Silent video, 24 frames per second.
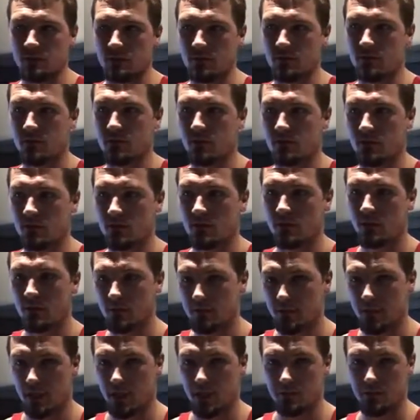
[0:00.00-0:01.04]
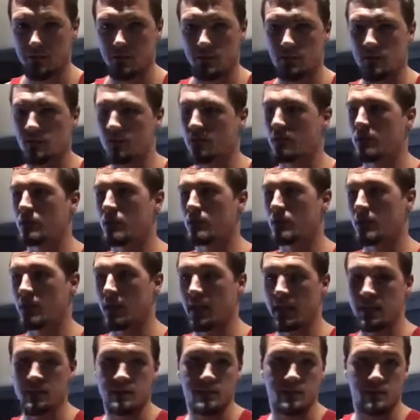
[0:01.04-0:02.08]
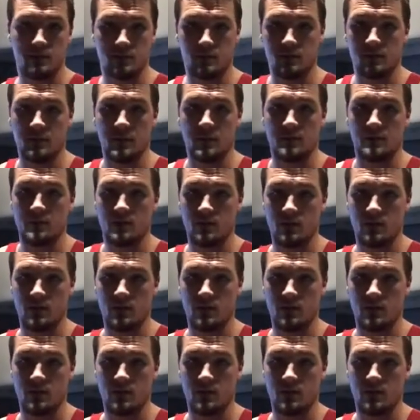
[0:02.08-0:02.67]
Sometimes, sometimes